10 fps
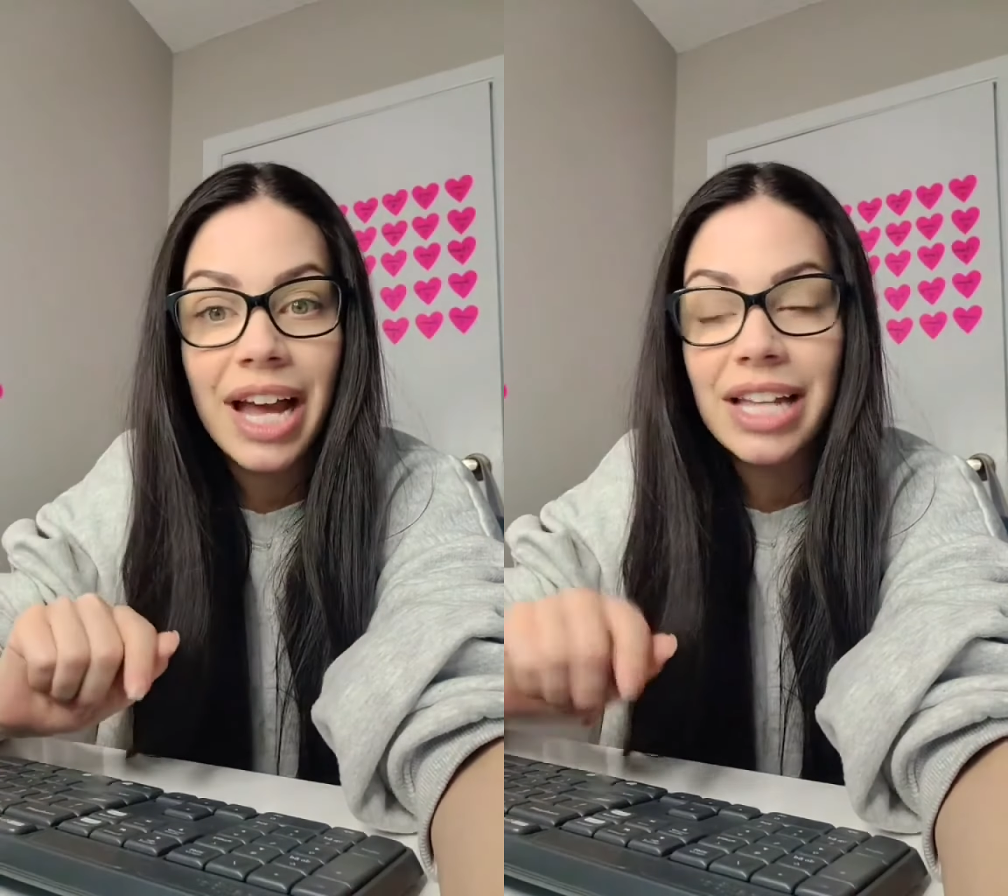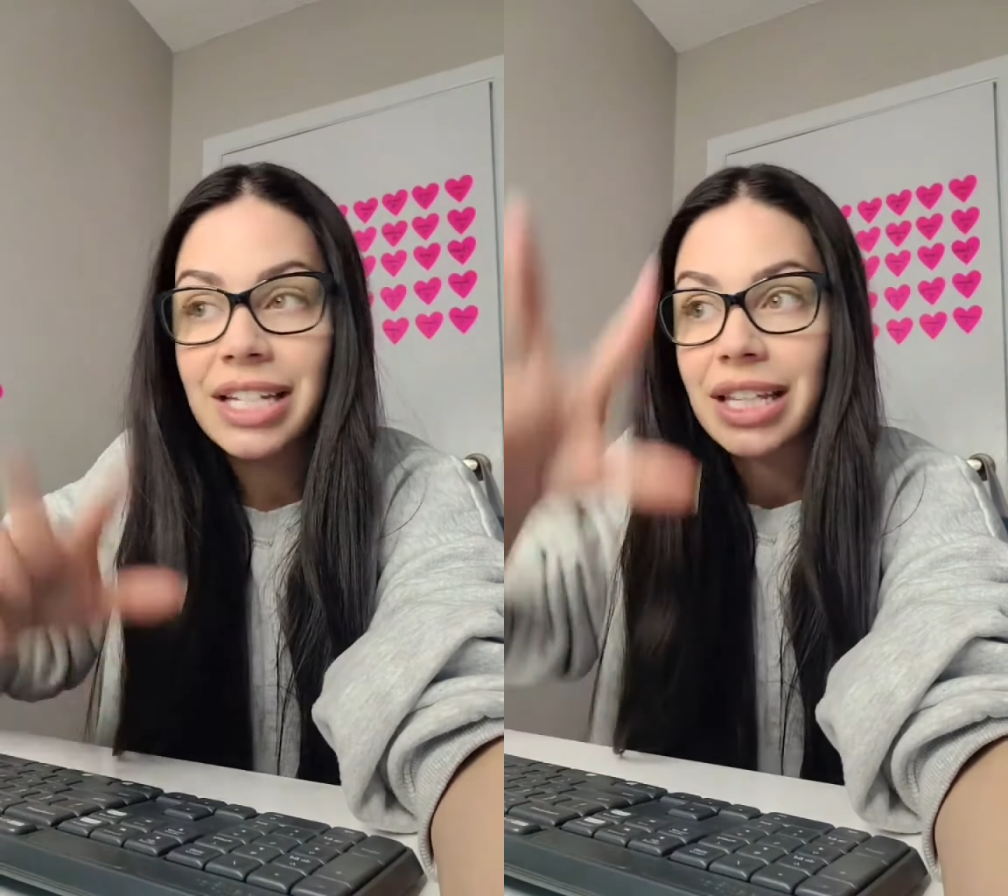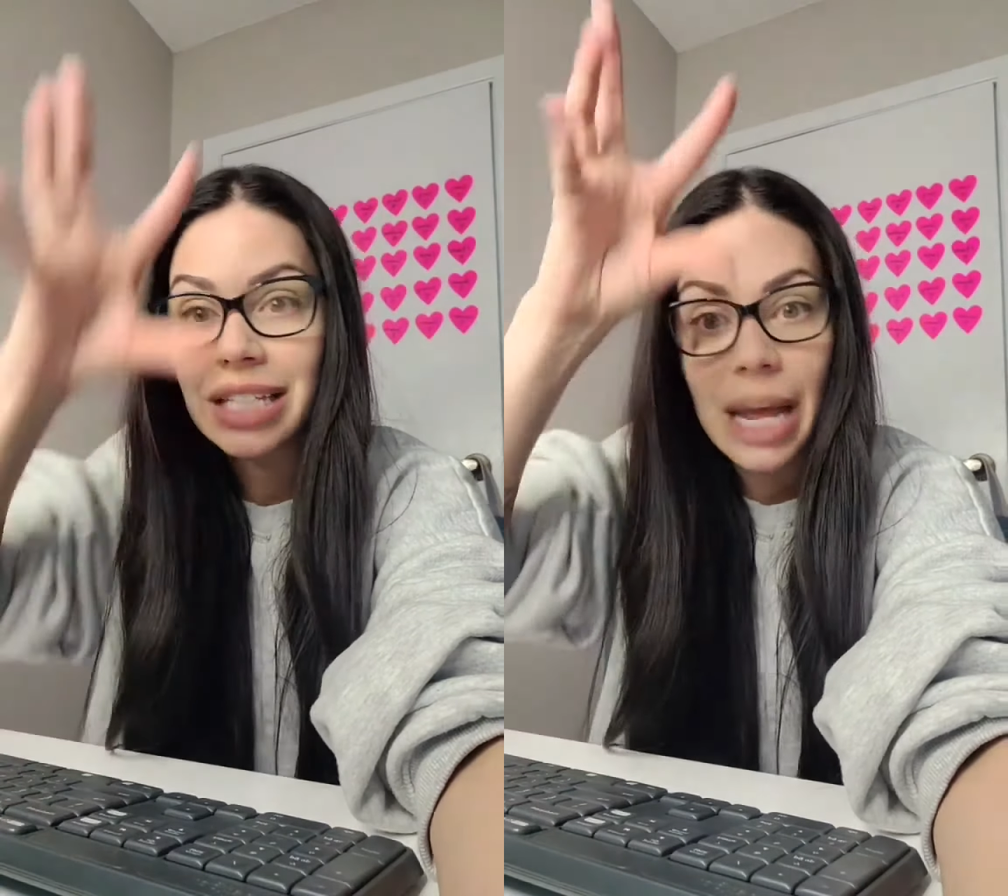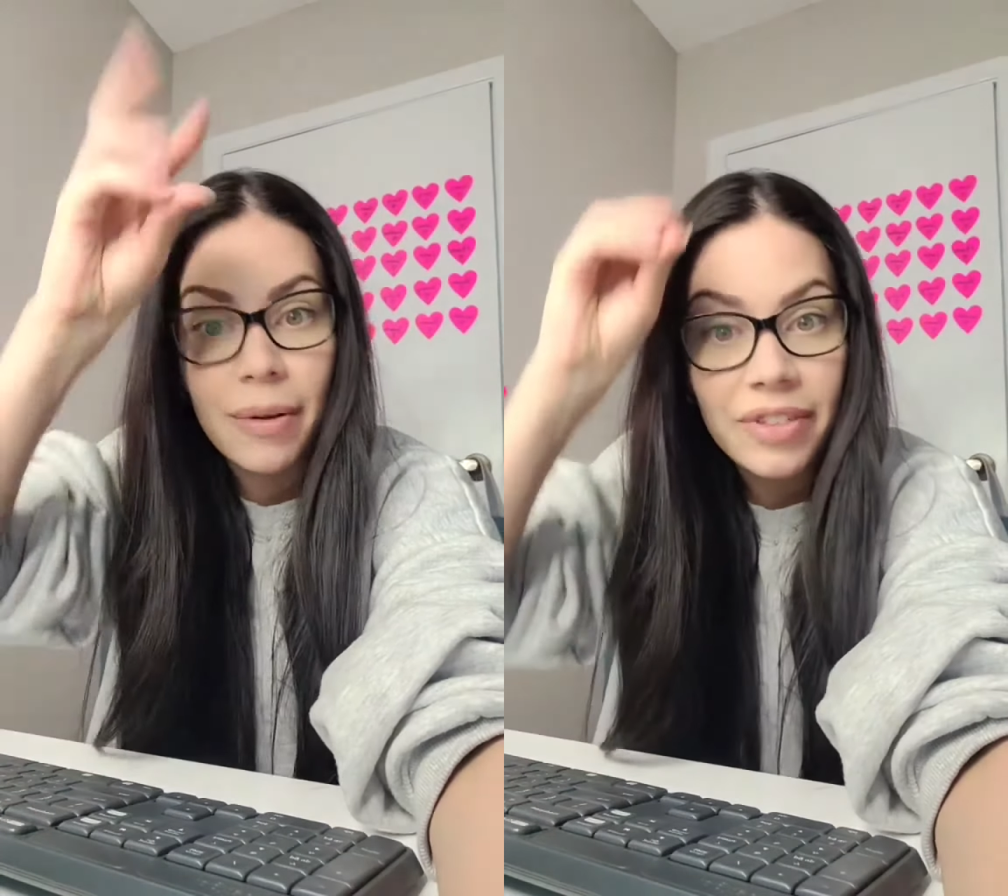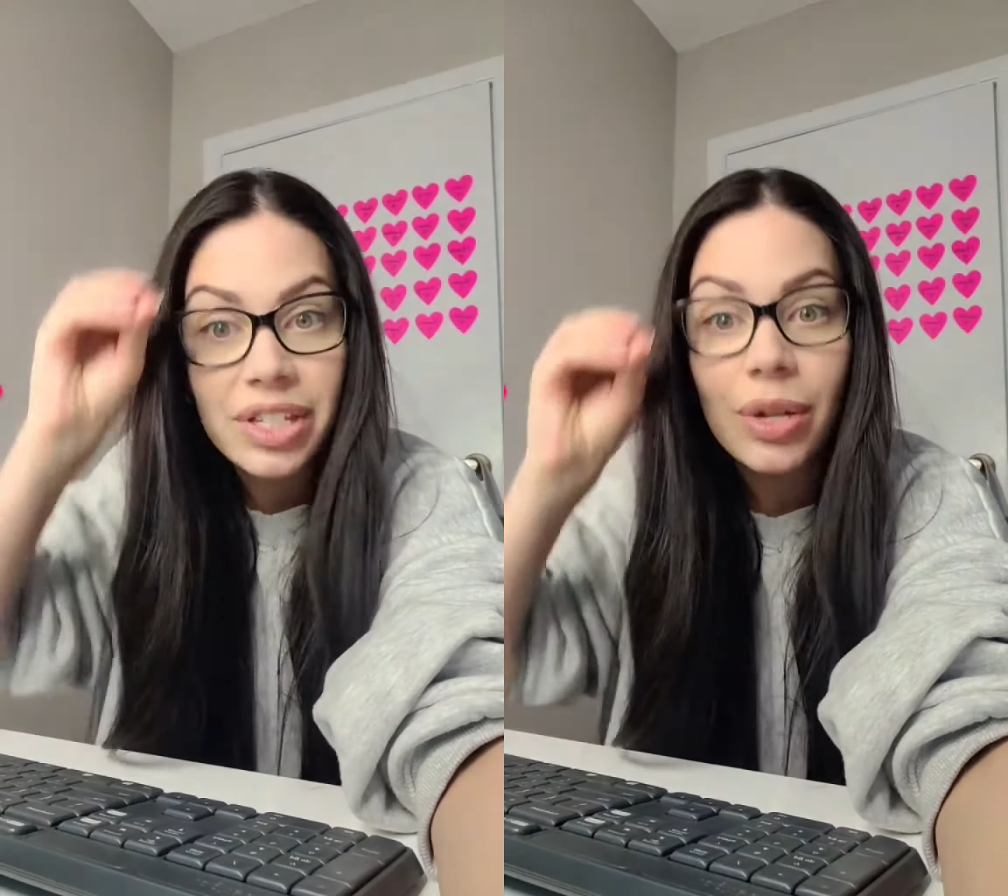task at the time
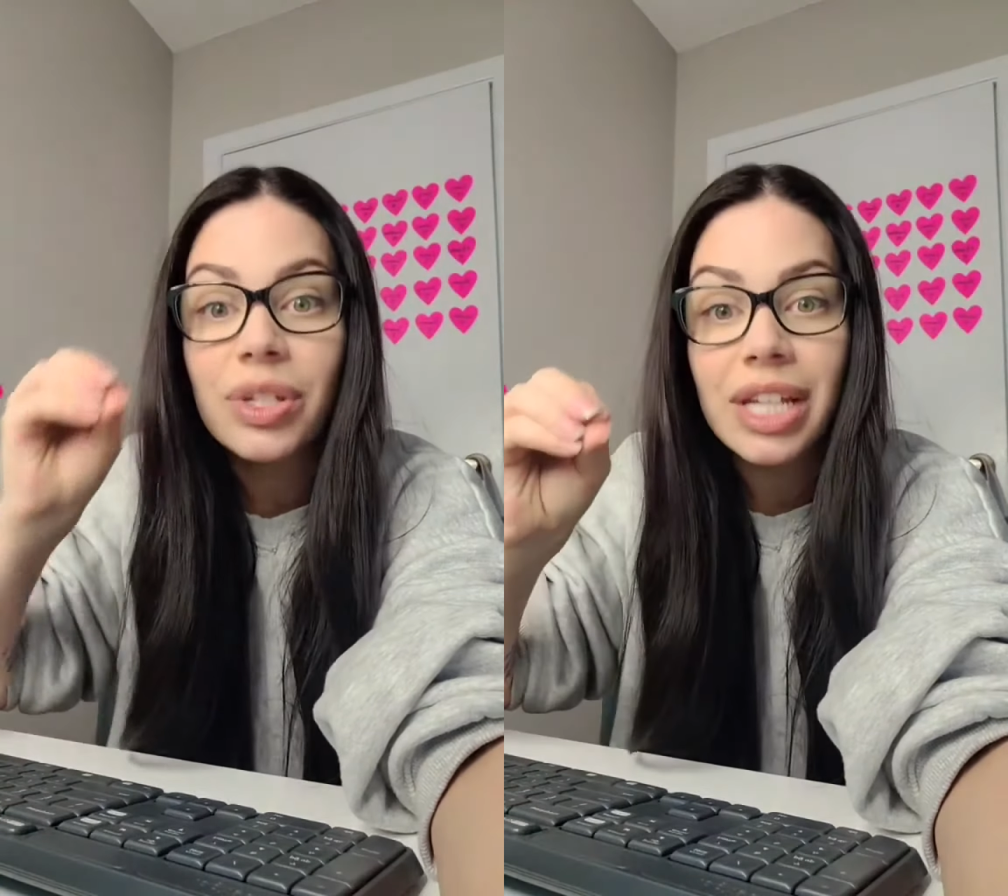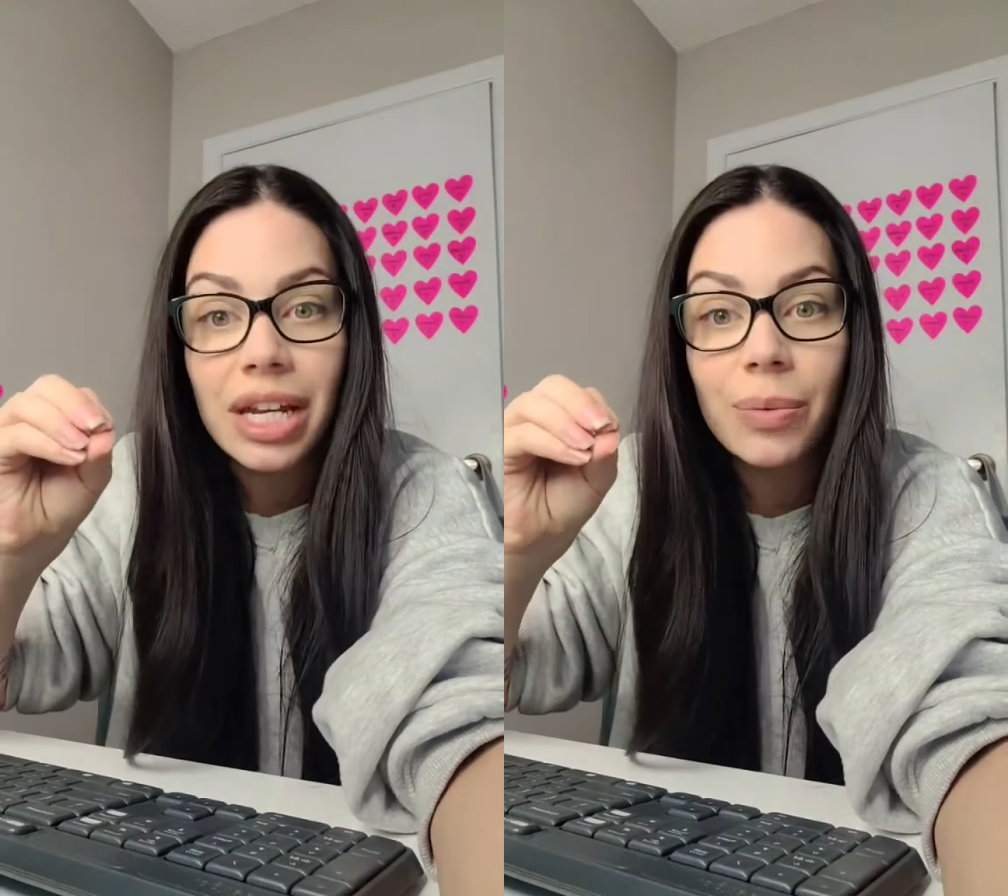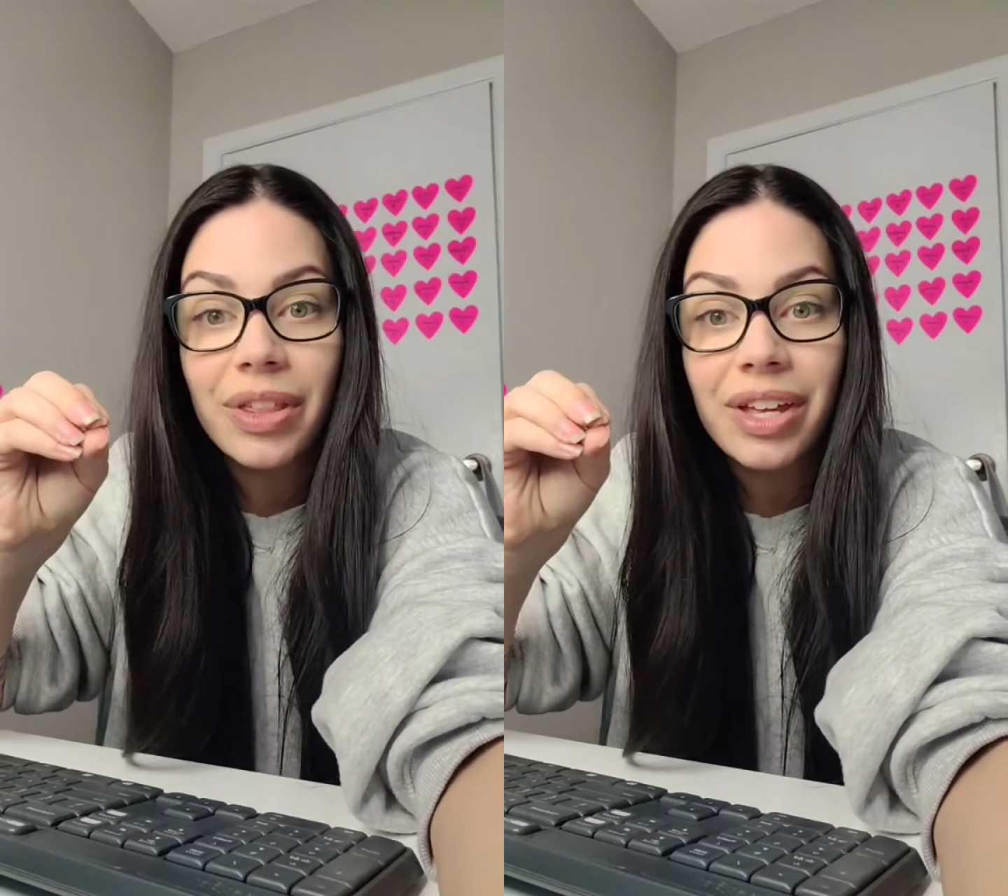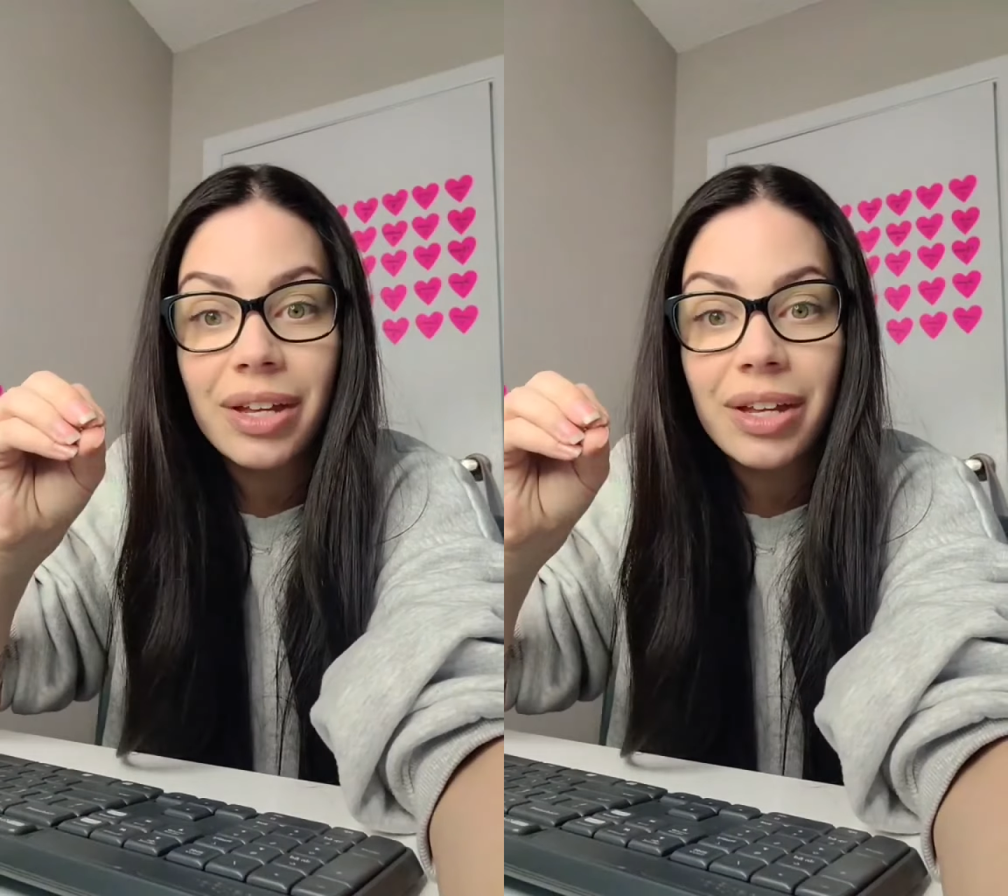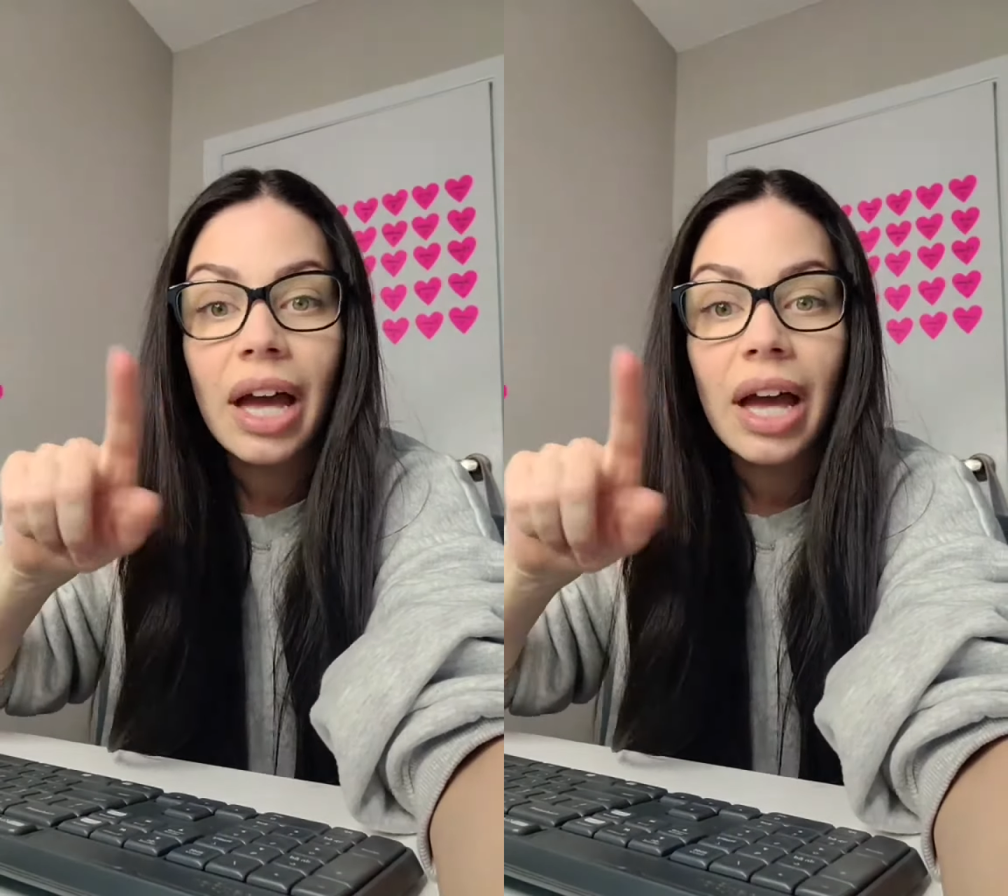I've associated with it,